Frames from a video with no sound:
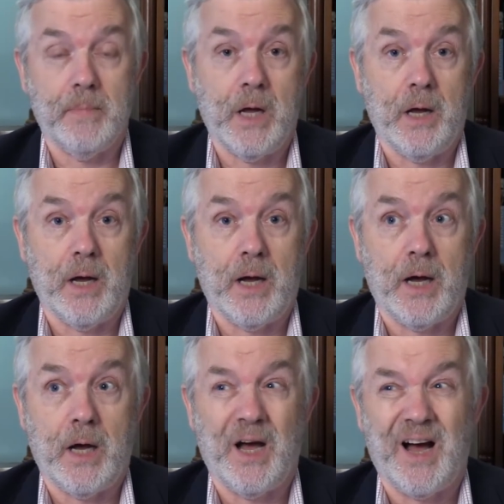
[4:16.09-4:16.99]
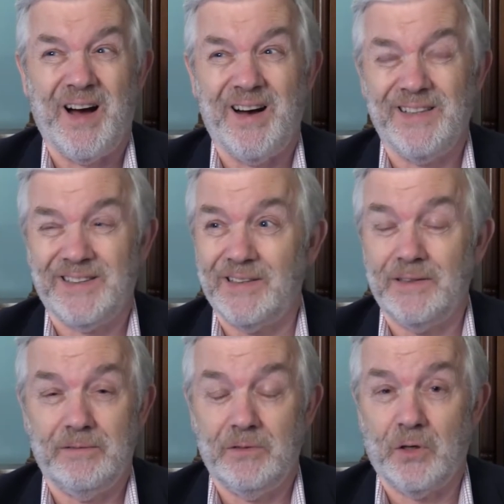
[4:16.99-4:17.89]
Uh, I,
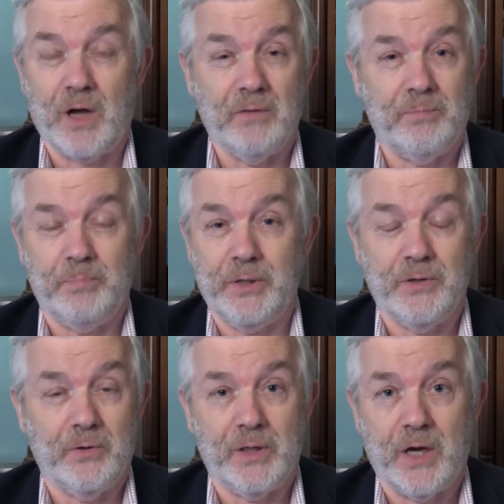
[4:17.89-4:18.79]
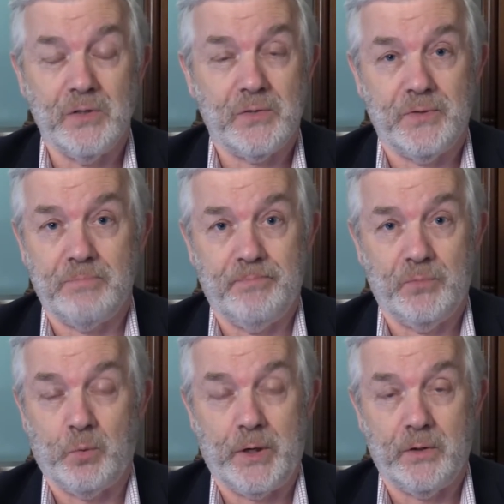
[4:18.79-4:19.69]
look, I've been doing those for
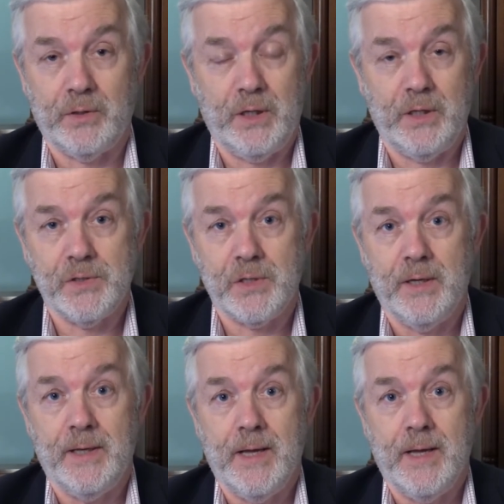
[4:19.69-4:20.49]
twenty odd years.